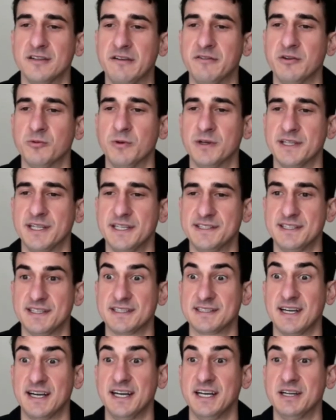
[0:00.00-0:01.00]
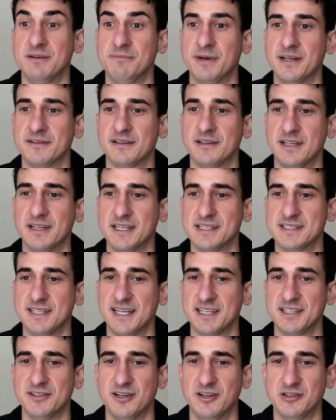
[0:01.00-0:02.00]
Everyone gets excited about the latest
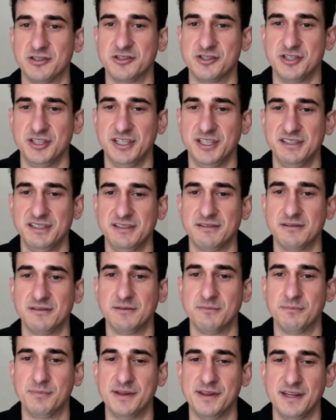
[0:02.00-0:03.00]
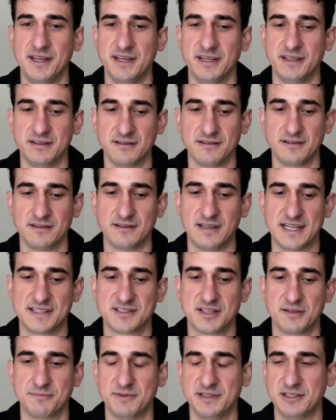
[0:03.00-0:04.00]
technology, but then that's
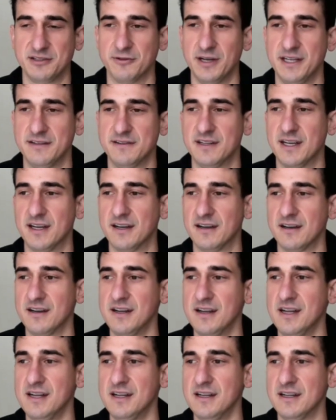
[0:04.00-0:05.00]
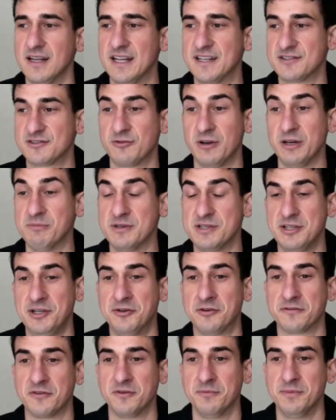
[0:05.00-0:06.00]
something great that it's great
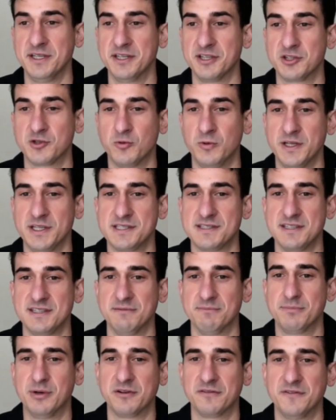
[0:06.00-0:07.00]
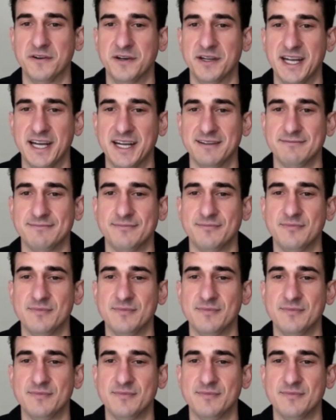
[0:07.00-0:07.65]
material for me to twist and poke fun at.